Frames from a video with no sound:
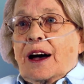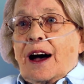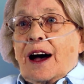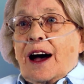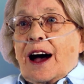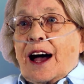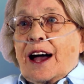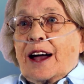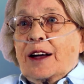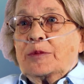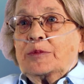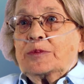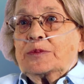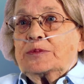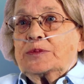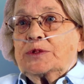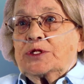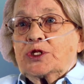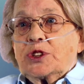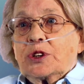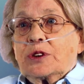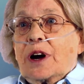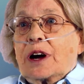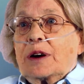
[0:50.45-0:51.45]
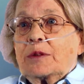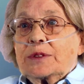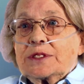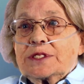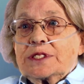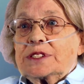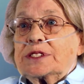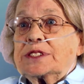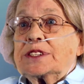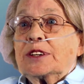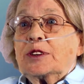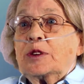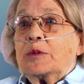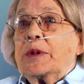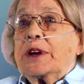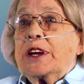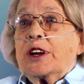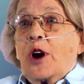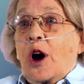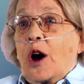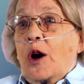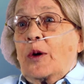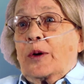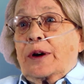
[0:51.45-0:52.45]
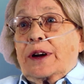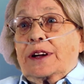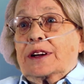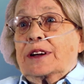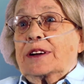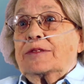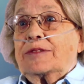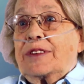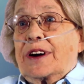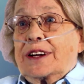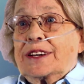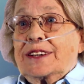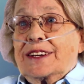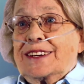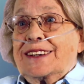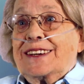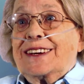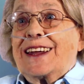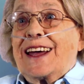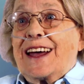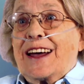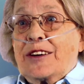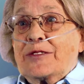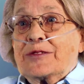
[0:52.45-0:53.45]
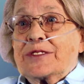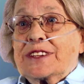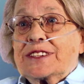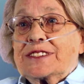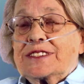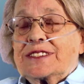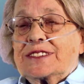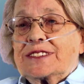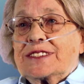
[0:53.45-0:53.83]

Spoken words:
I'm sure I would still be going if I didn't have this